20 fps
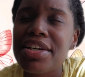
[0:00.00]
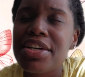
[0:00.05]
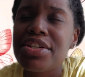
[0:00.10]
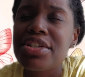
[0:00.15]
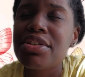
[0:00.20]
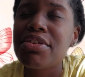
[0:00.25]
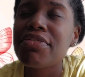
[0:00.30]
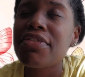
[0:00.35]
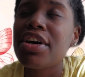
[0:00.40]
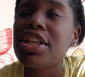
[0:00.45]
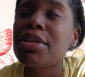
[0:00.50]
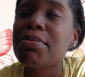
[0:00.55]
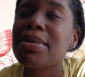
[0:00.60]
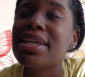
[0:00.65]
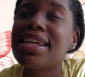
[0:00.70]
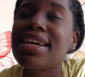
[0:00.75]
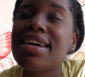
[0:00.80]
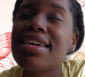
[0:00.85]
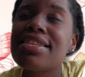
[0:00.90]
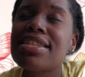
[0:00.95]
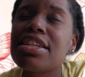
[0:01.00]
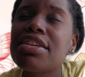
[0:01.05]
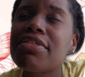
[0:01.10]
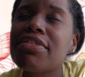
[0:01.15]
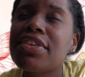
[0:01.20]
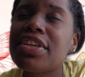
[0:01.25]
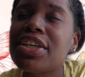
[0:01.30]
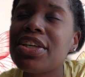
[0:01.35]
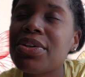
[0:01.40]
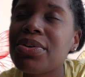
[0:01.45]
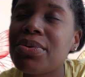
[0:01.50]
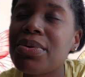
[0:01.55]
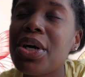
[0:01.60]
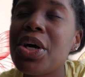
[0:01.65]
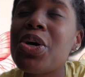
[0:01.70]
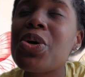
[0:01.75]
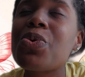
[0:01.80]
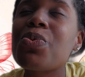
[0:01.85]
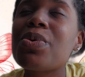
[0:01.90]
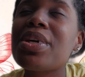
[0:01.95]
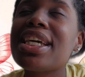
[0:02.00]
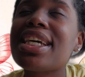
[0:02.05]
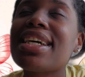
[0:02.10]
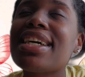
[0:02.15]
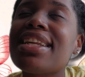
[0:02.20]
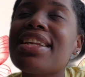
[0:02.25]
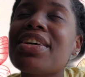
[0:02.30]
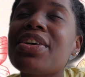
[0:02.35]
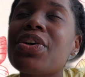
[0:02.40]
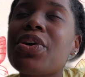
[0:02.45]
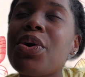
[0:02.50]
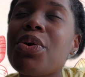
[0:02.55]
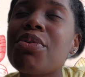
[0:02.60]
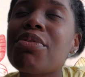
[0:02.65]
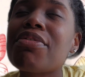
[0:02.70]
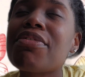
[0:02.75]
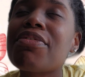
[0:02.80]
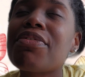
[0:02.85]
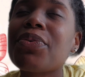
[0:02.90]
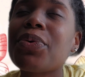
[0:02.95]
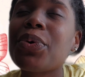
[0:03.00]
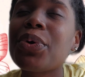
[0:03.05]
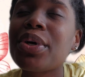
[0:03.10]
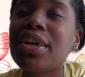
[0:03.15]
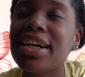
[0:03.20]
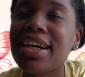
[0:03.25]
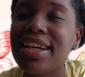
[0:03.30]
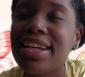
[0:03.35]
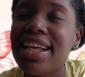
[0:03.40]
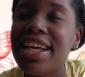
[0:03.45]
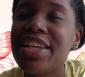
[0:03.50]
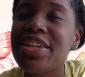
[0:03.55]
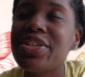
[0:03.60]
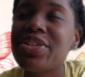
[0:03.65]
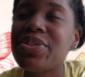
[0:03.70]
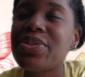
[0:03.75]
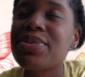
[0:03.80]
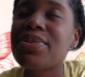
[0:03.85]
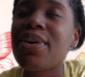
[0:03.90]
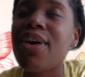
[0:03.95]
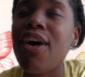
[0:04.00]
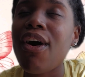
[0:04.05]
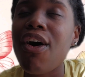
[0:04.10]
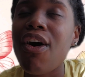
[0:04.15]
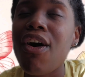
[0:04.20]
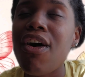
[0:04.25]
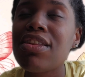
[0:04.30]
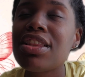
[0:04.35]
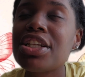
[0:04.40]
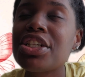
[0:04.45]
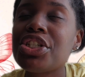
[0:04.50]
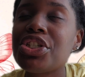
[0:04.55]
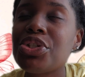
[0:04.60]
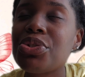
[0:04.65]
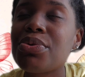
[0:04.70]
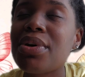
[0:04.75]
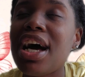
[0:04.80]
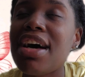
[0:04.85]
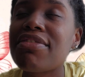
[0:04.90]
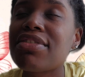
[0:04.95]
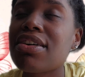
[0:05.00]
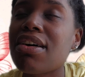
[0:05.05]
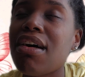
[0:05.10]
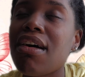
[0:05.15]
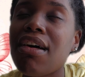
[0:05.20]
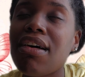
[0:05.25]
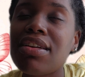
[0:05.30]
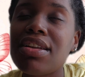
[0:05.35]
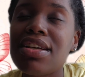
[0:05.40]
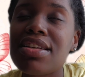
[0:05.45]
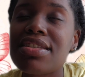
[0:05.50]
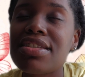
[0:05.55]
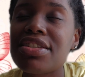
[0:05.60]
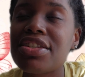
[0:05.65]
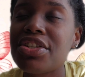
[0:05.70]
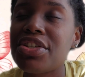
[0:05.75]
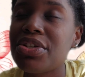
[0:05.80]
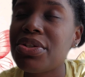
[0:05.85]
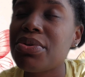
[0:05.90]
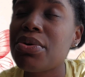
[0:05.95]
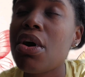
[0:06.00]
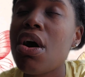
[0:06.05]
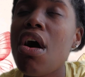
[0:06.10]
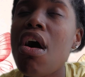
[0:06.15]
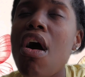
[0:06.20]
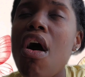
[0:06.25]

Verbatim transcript: So, Father, because of you, we can go forward and do all that you have called us to do,